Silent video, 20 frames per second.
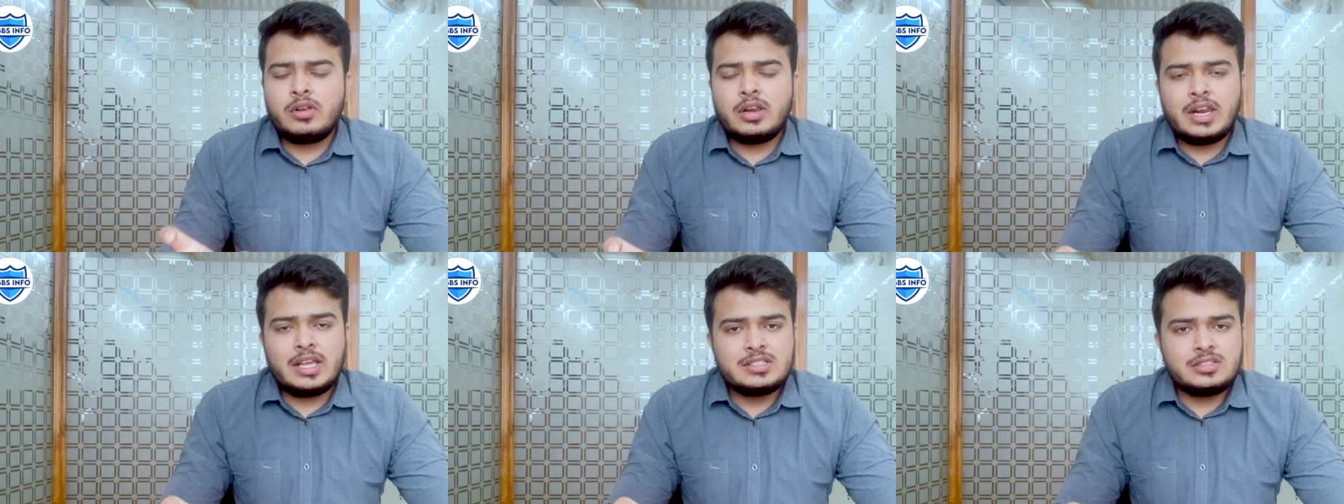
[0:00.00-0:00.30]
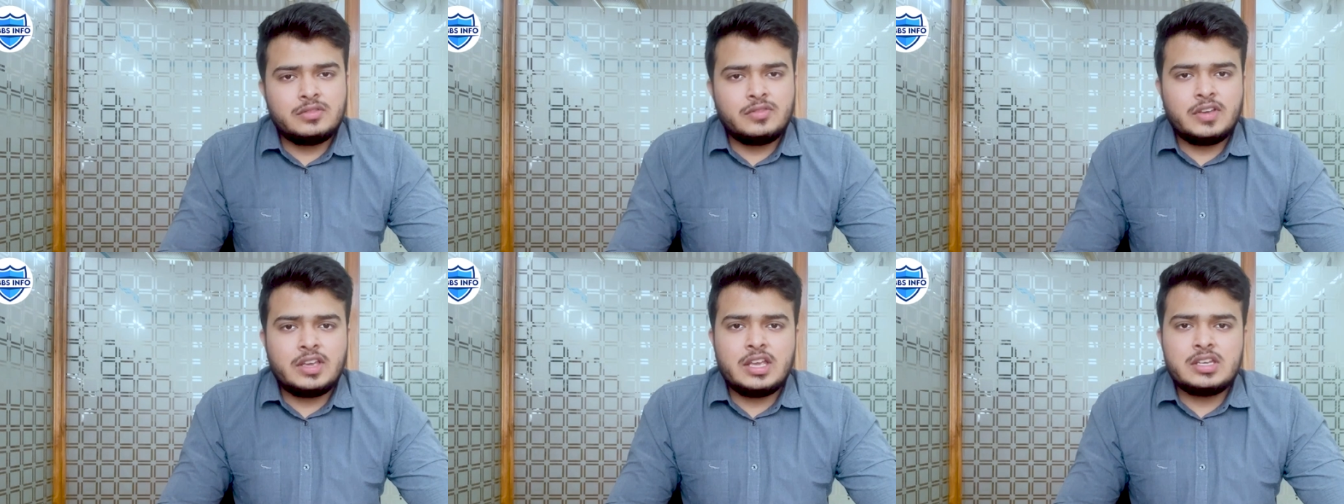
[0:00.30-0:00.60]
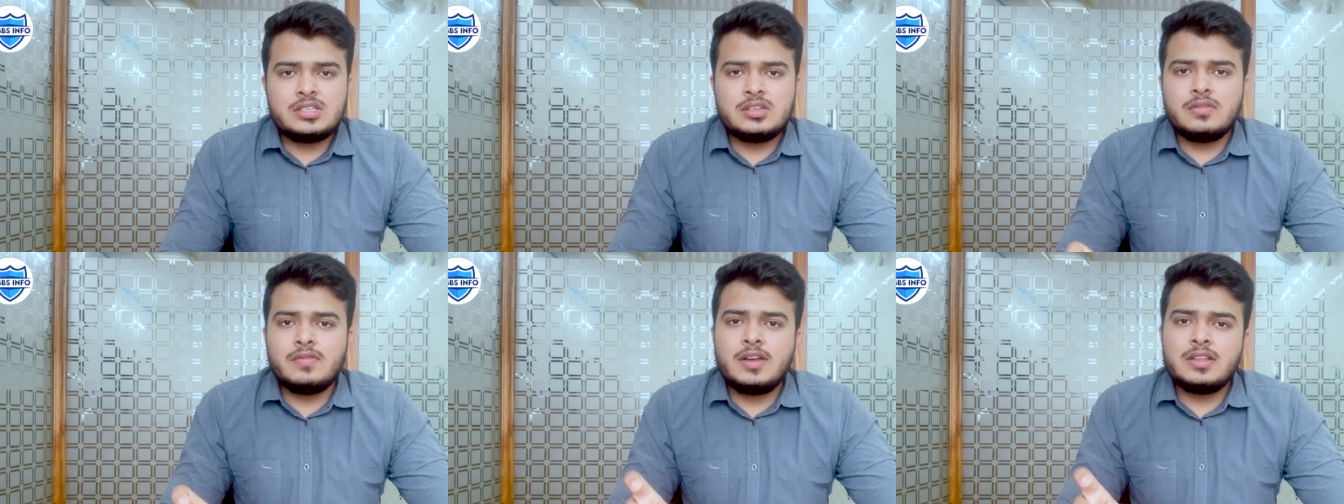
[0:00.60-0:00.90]

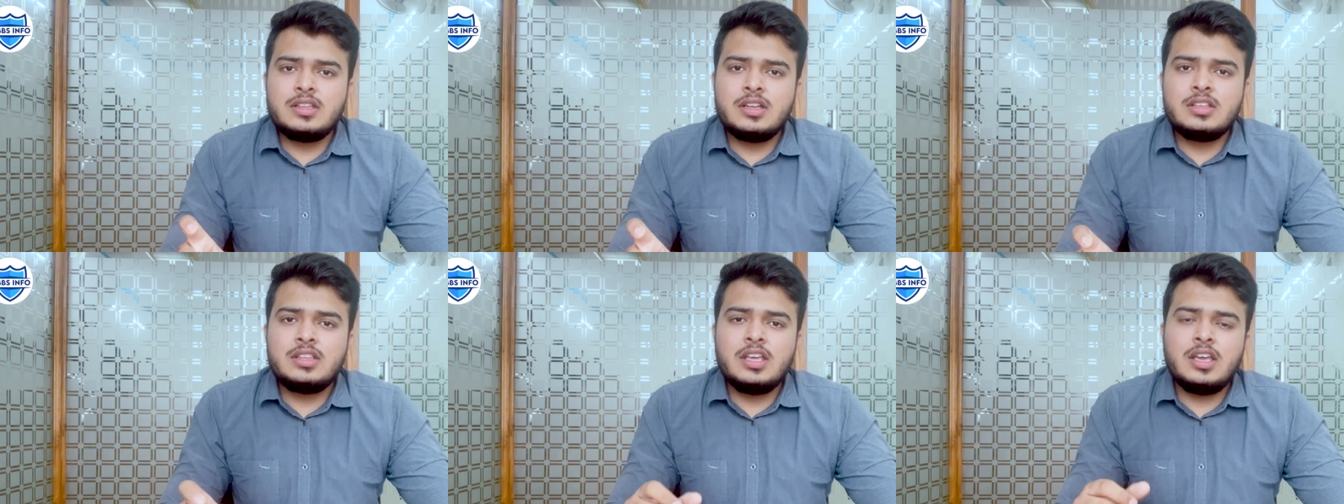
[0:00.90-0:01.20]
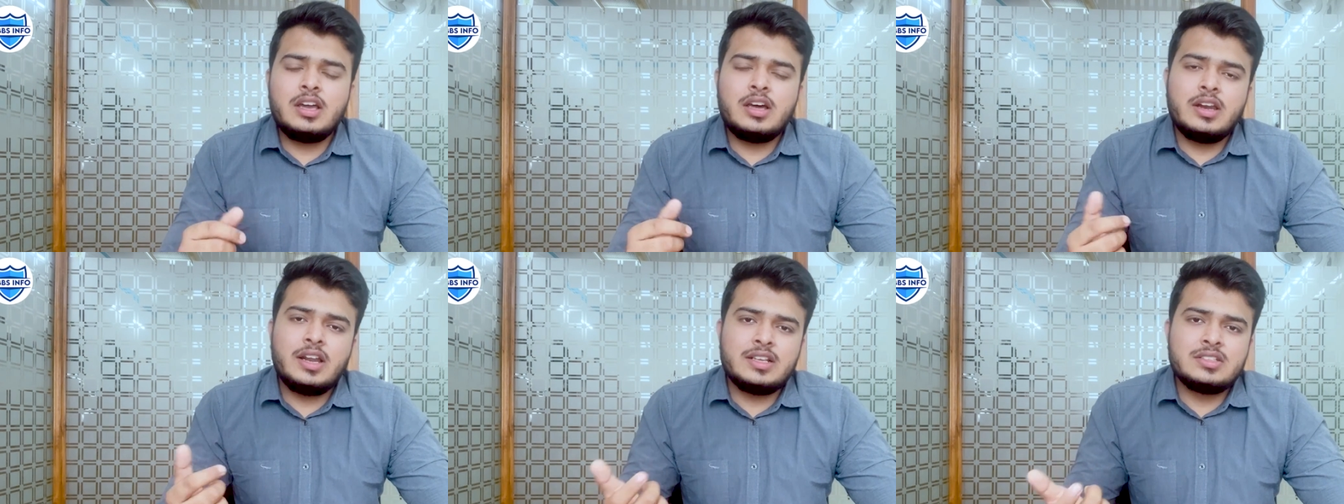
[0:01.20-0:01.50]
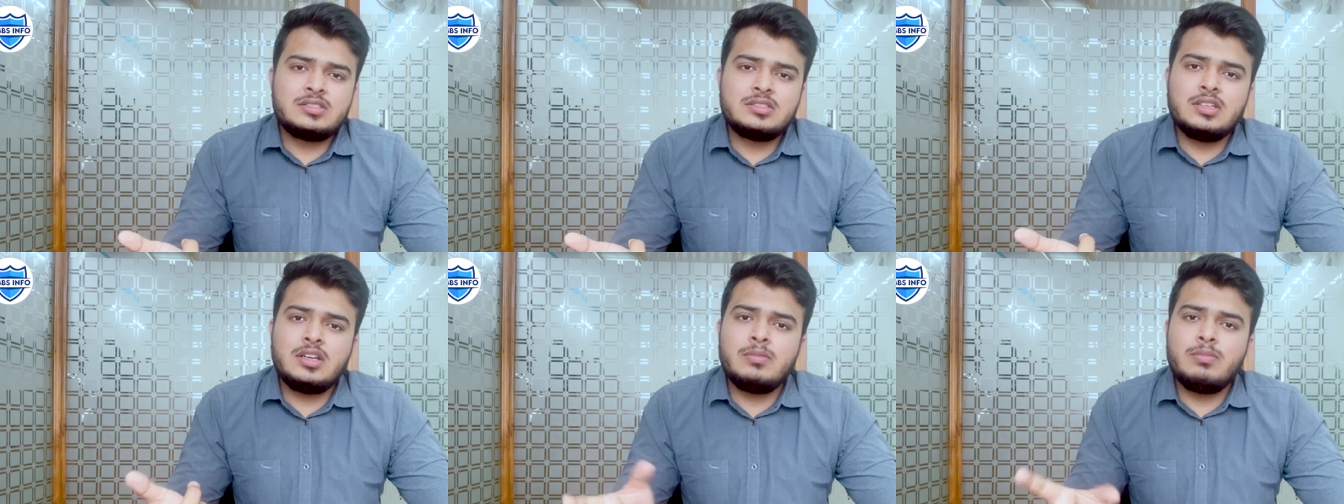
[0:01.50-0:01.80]
classification whether they are
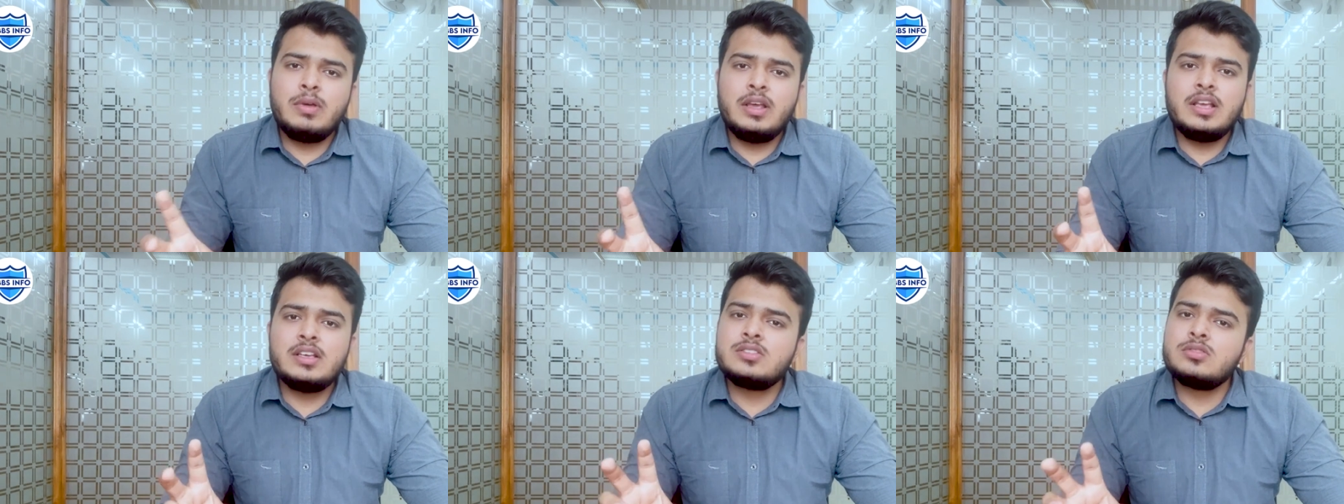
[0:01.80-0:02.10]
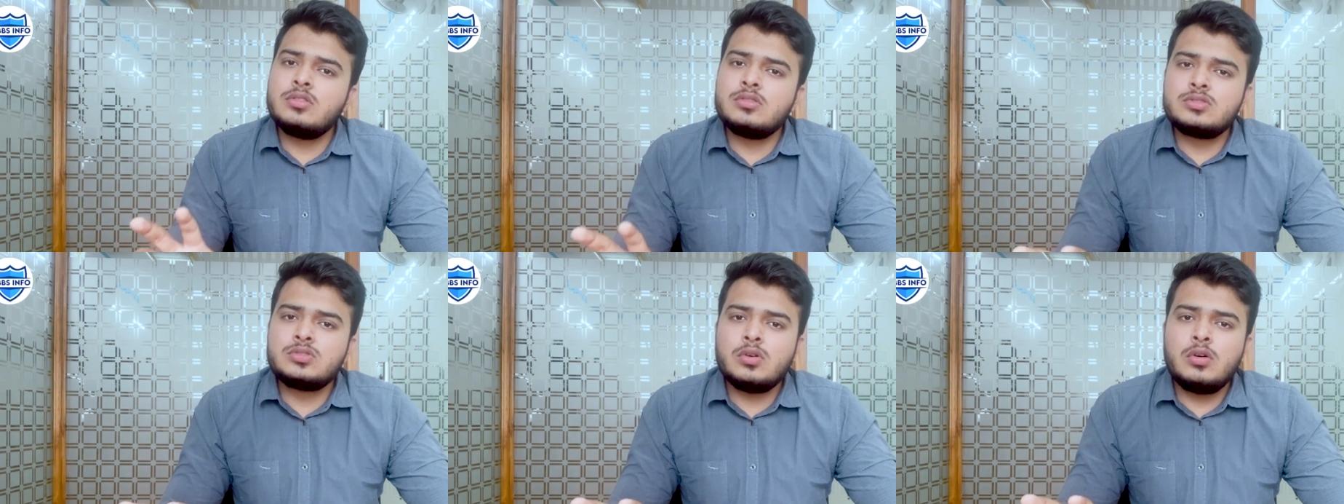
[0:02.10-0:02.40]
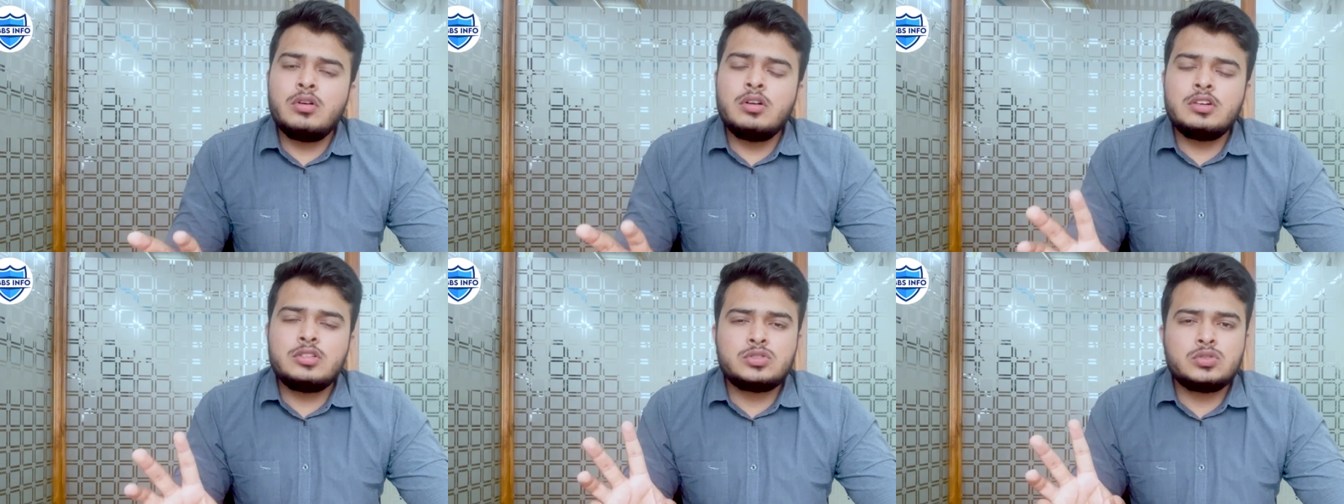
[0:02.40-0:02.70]
acid base or
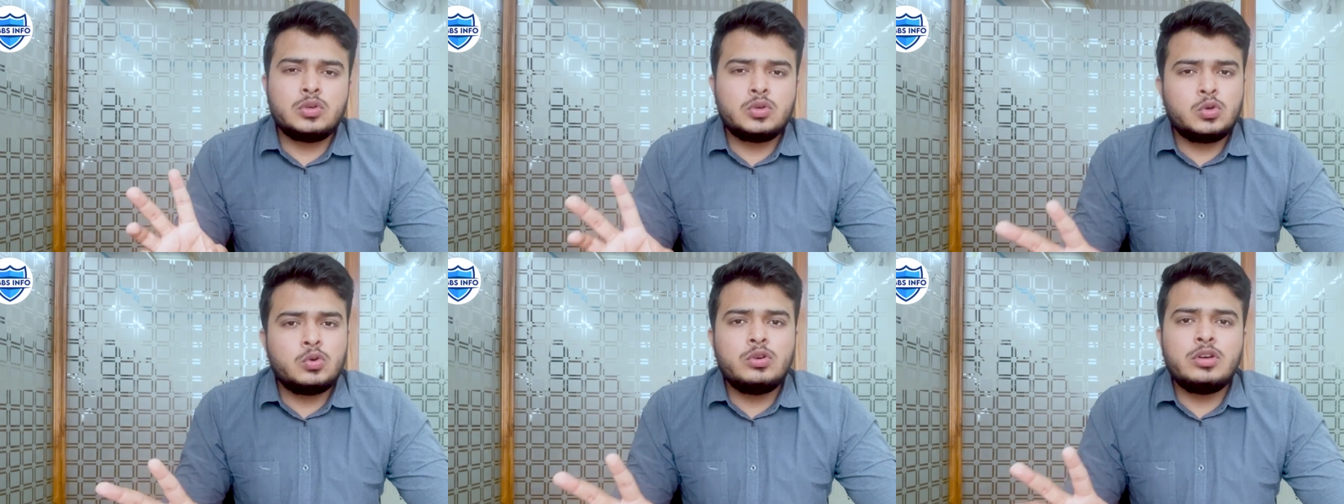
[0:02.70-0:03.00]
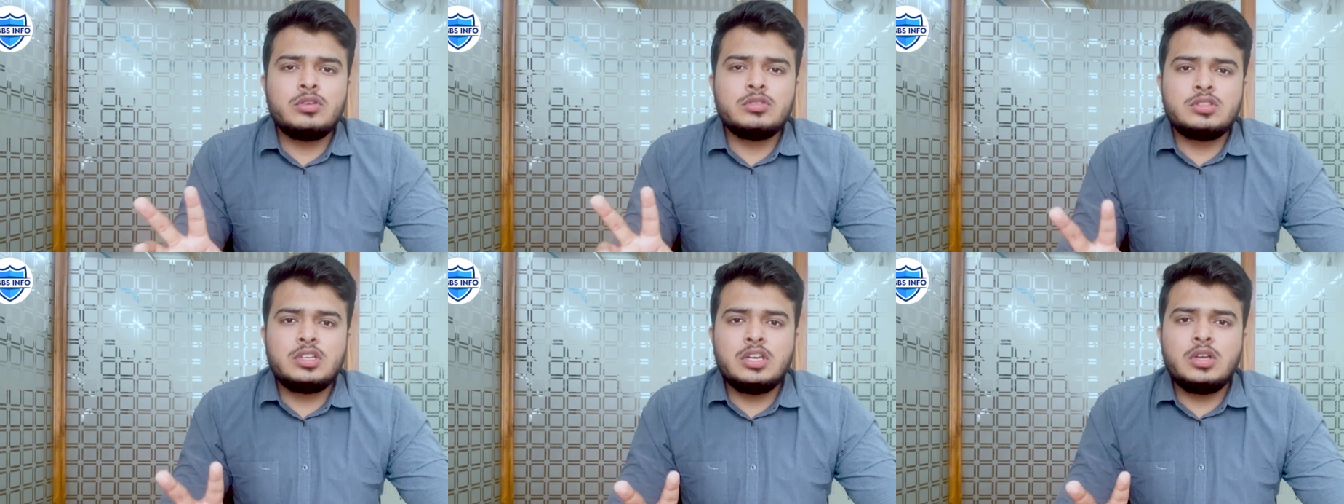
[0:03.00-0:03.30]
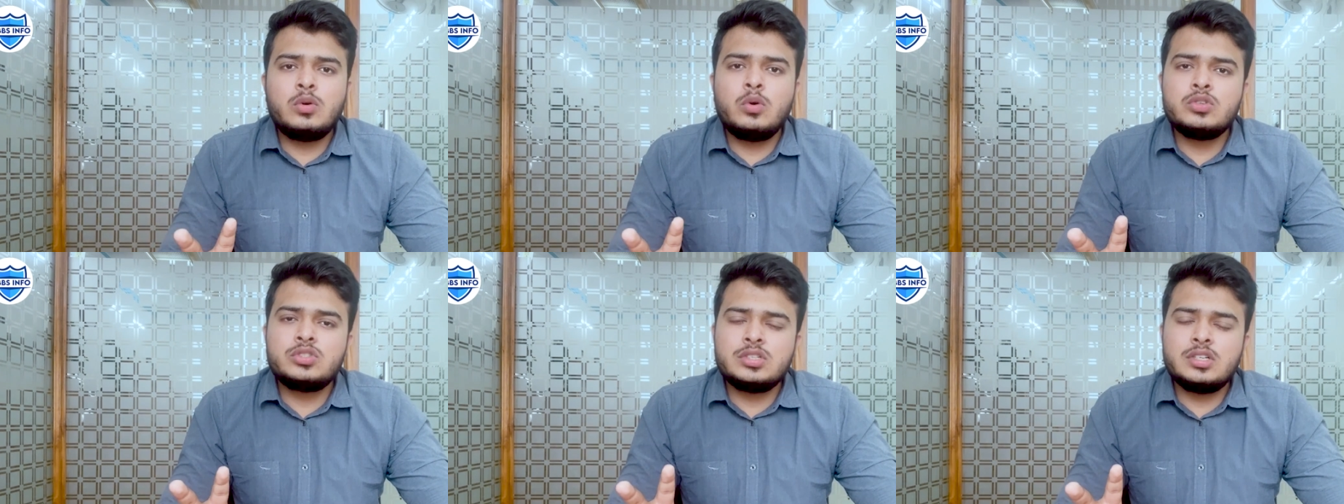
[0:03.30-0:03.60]
salt so two or three
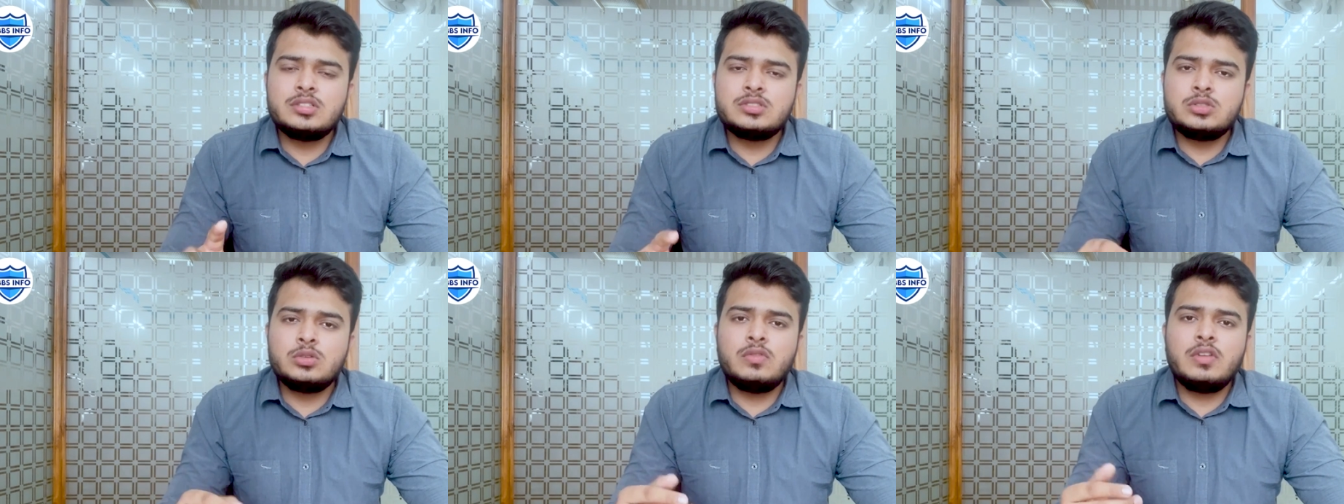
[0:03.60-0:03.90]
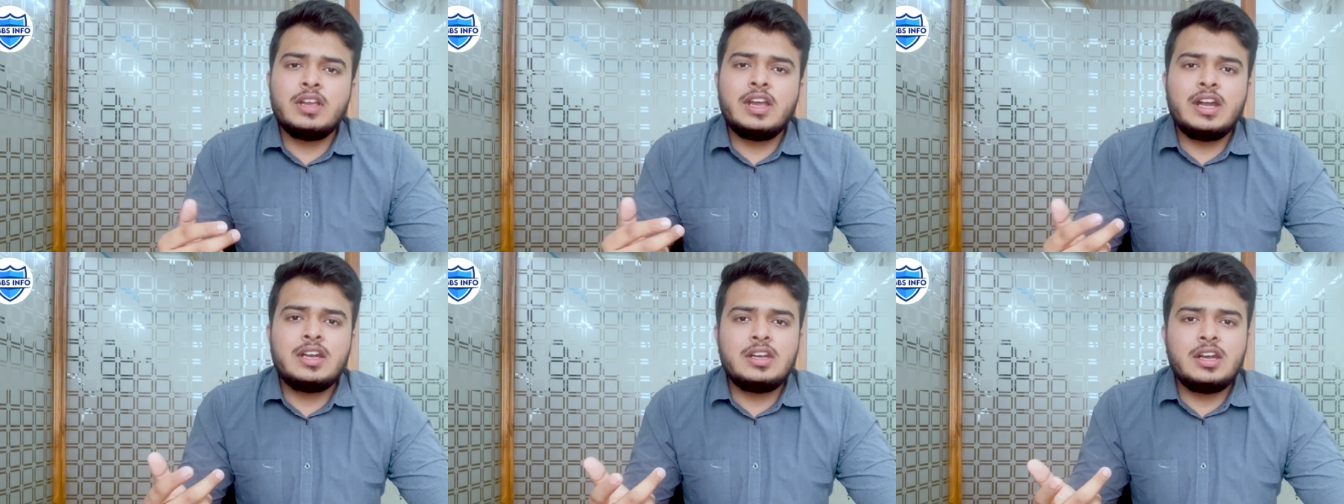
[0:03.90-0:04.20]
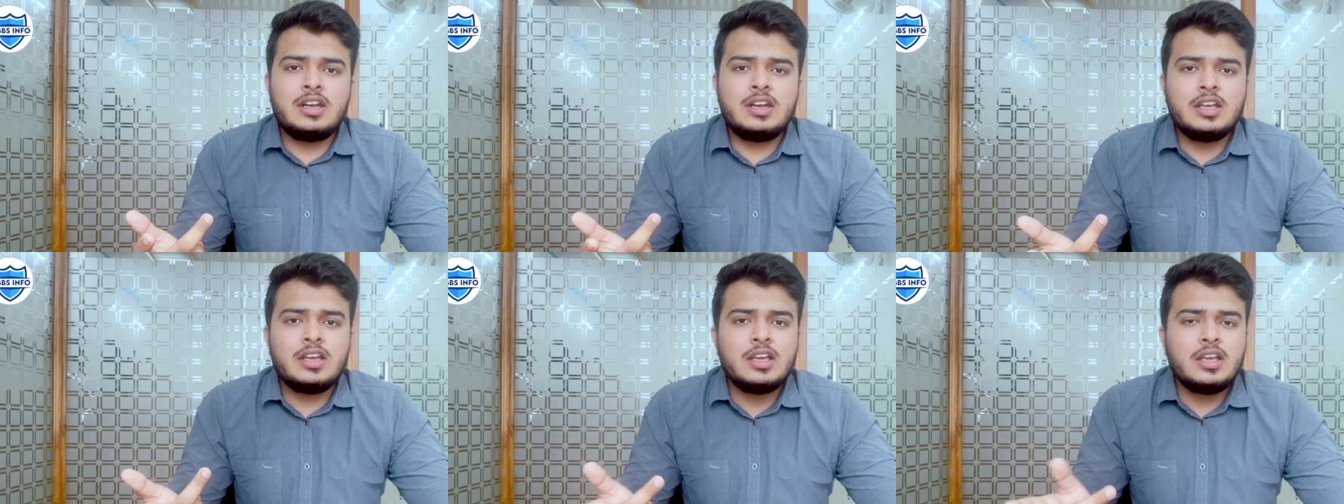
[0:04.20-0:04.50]
questions you will get
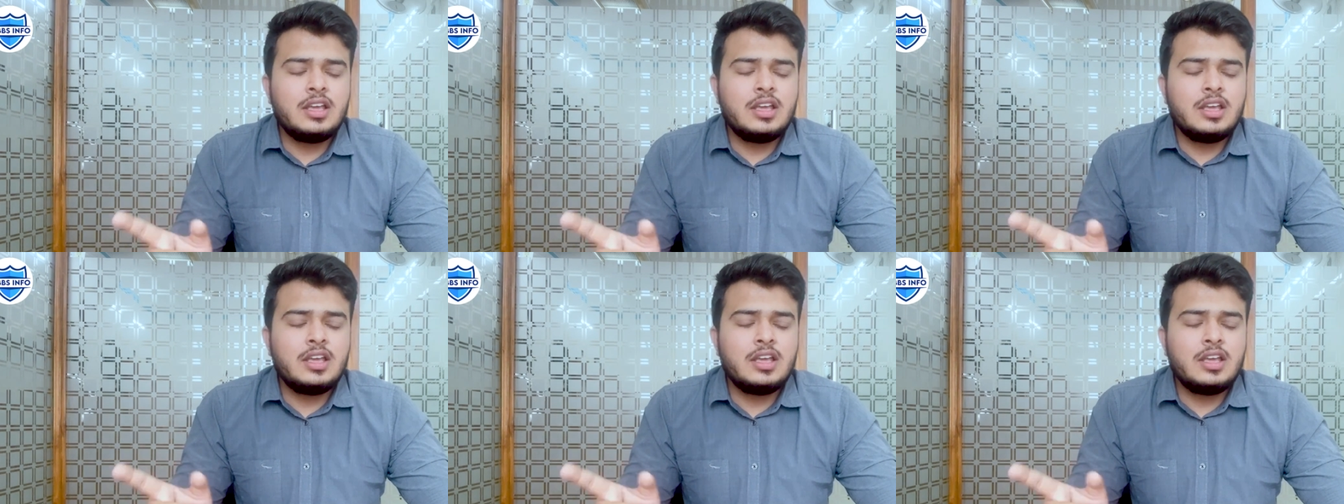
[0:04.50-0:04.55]
it